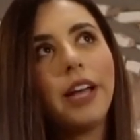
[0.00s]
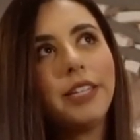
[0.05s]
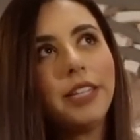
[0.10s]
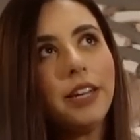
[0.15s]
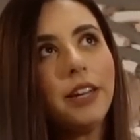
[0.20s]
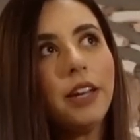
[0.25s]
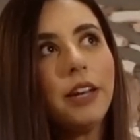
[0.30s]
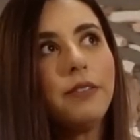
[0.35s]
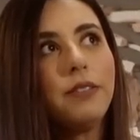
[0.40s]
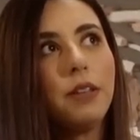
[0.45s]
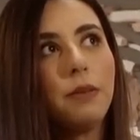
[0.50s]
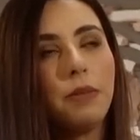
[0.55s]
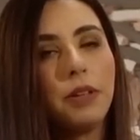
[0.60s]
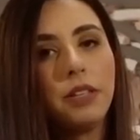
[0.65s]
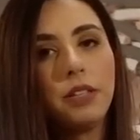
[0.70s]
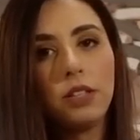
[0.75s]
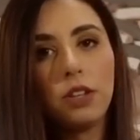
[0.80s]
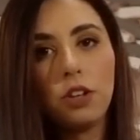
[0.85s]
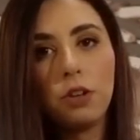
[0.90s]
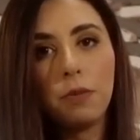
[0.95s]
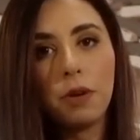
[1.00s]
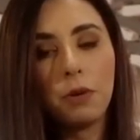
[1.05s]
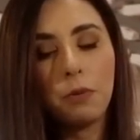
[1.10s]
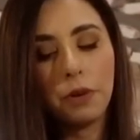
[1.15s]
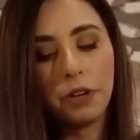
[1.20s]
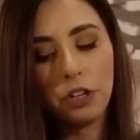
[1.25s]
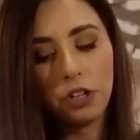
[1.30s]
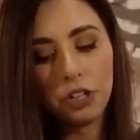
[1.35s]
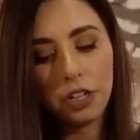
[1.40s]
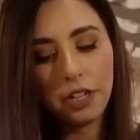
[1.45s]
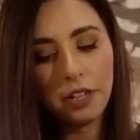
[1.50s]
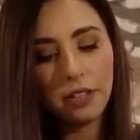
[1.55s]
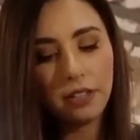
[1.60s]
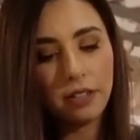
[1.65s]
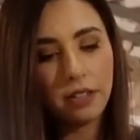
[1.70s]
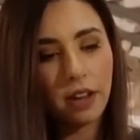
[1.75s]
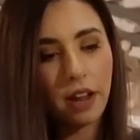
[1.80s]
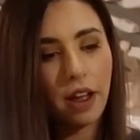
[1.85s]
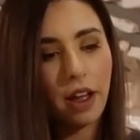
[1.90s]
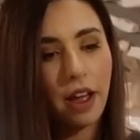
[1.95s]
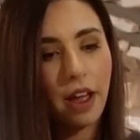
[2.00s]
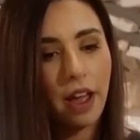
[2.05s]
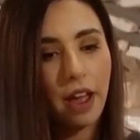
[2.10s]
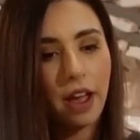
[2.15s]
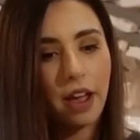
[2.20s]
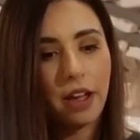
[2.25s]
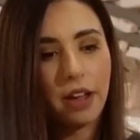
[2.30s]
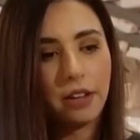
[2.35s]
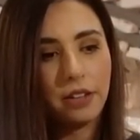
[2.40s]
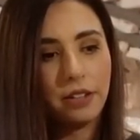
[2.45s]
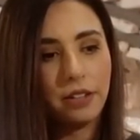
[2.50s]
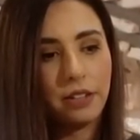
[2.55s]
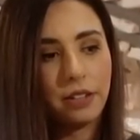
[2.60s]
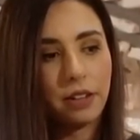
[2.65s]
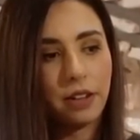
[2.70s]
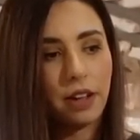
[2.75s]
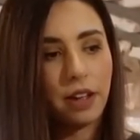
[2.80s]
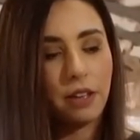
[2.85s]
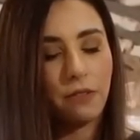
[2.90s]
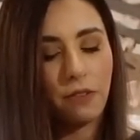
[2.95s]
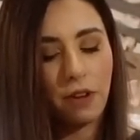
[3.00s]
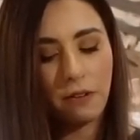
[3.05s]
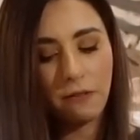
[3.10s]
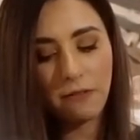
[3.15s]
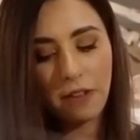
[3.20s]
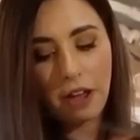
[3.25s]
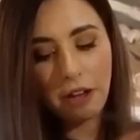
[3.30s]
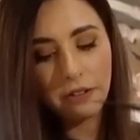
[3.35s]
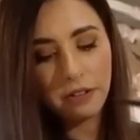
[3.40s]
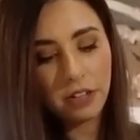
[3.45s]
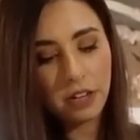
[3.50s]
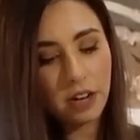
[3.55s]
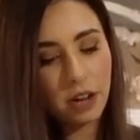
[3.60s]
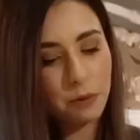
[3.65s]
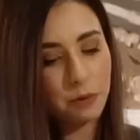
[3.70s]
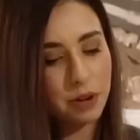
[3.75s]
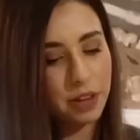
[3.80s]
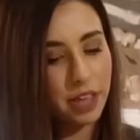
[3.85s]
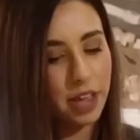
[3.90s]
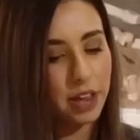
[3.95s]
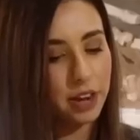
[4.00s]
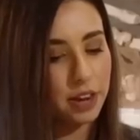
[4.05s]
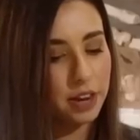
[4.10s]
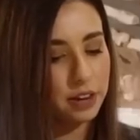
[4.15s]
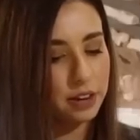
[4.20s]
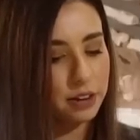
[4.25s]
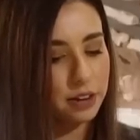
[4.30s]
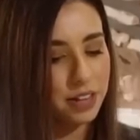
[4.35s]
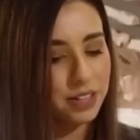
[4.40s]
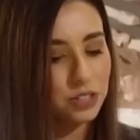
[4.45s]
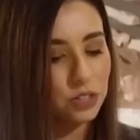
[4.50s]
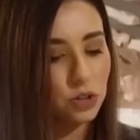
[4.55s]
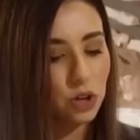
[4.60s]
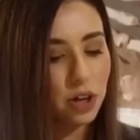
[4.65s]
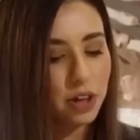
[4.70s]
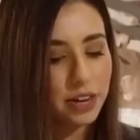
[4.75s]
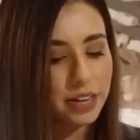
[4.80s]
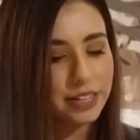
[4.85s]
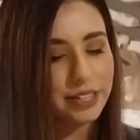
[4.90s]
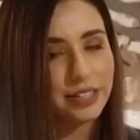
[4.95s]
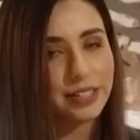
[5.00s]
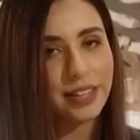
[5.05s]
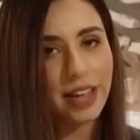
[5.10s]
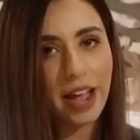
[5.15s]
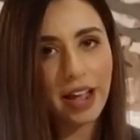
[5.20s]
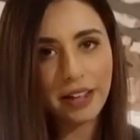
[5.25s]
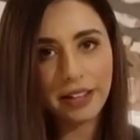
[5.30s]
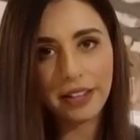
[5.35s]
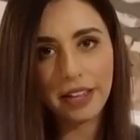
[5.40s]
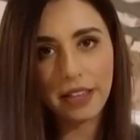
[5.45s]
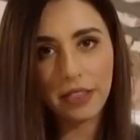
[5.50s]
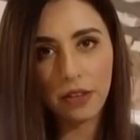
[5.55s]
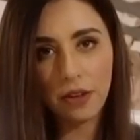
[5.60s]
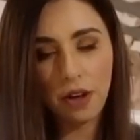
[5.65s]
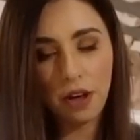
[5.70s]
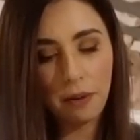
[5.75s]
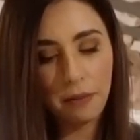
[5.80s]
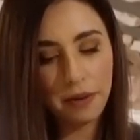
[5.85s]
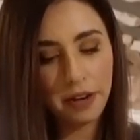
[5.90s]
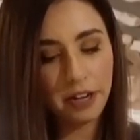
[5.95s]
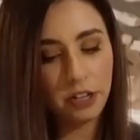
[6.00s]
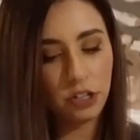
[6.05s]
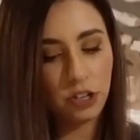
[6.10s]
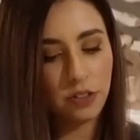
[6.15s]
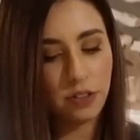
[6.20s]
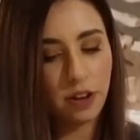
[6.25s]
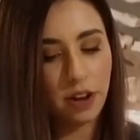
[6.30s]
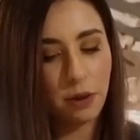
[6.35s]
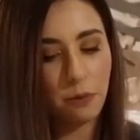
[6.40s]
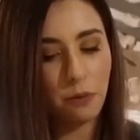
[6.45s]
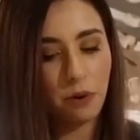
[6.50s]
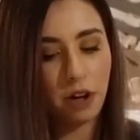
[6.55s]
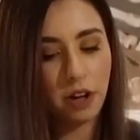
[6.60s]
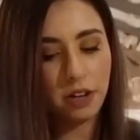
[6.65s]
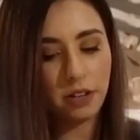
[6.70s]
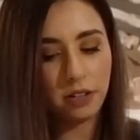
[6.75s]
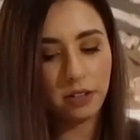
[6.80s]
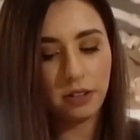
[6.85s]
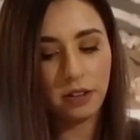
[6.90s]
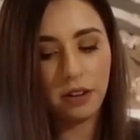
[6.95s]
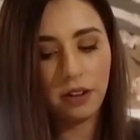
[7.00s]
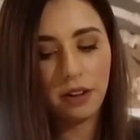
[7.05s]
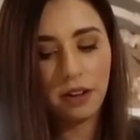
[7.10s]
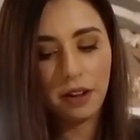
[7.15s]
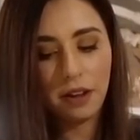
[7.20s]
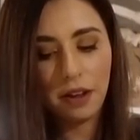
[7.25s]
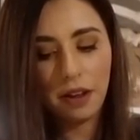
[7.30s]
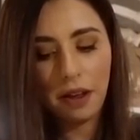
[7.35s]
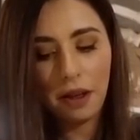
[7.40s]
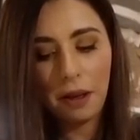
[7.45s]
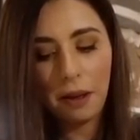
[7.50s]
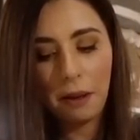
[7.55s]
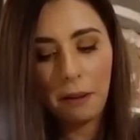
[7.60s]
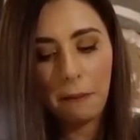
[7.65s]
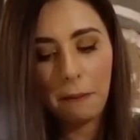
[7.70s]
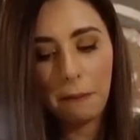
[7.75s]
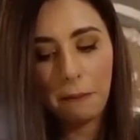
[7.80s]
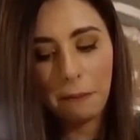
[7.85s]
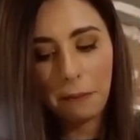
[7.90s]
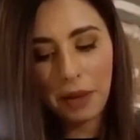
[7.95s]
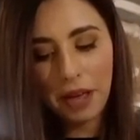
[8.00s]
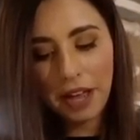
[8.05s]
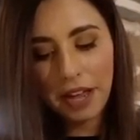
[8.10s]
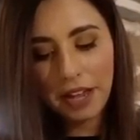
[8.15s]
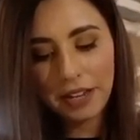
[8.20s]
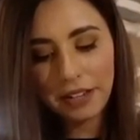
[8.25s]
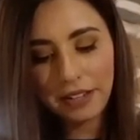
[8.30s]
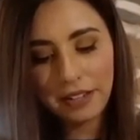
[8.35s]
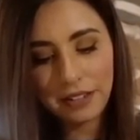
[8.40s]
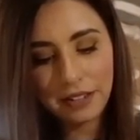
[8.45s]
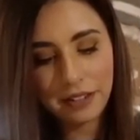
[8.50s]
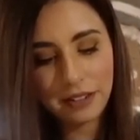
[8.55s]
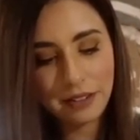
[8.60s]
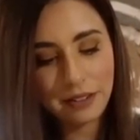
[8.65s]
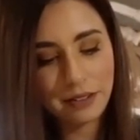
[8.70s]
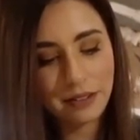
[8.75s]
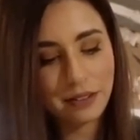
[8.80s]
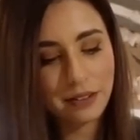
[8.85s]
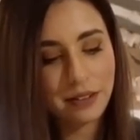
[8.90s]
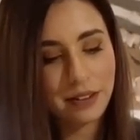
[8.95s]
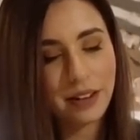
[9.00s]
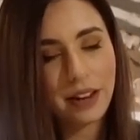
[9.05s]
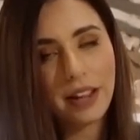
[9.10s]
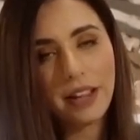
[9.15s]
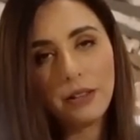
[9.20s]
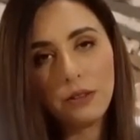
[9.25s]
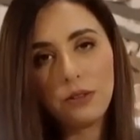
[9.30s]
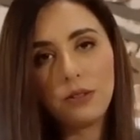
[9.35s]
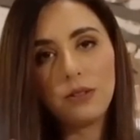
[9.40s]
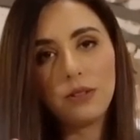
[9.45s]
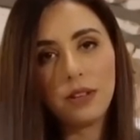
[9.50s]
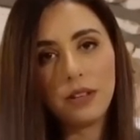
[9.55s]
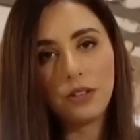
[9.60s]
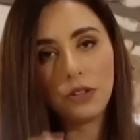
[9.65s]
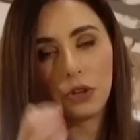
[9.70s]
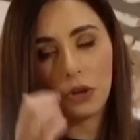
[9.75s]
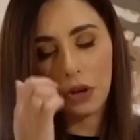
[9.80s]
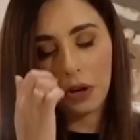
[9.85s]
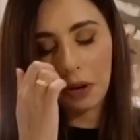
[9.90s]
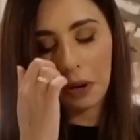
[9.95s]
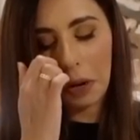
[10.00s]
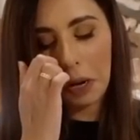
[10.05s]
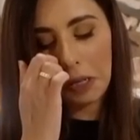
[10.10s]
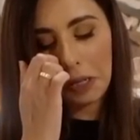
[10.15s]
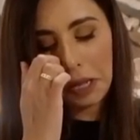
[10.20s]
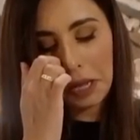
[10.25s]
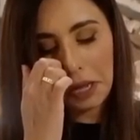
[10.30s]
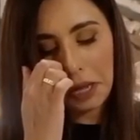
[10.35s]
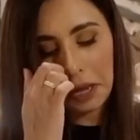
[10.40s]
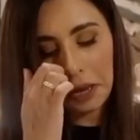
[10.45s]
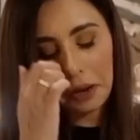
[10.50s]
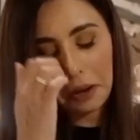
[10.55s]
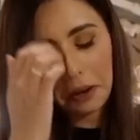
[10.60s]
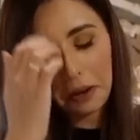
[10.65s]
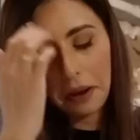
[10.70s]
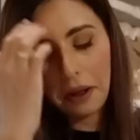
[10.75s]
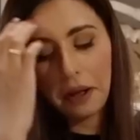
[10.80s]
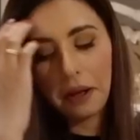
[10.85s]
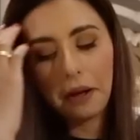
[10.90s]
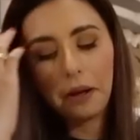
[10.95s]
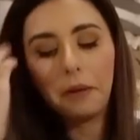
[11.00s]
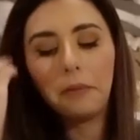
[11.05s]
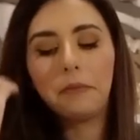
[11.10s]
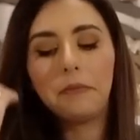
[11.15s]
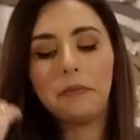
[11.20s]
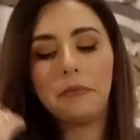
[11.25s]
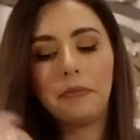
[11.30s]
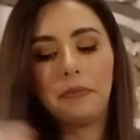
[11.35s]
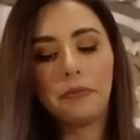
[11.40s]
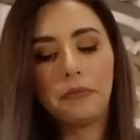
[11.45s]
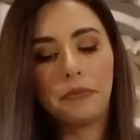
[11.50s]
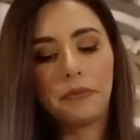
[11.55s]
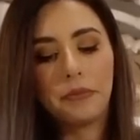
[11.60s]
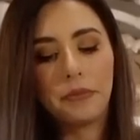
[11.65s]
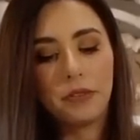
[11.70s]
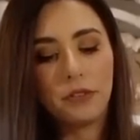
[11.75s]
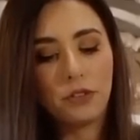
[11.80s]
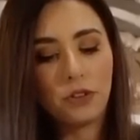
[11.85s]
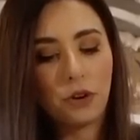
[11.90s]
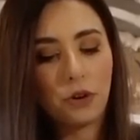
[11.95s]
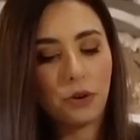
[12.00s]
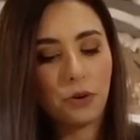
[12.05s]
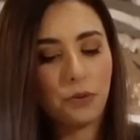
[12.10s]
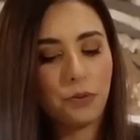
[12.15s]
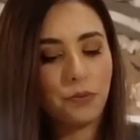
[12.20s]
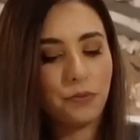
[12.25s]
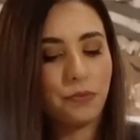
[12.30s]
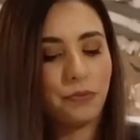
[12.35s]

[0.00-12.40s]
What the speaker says: have something still on my wish list, and if I found it, I would get it. It's not exactly the combination that I want, but it's good. I like it. So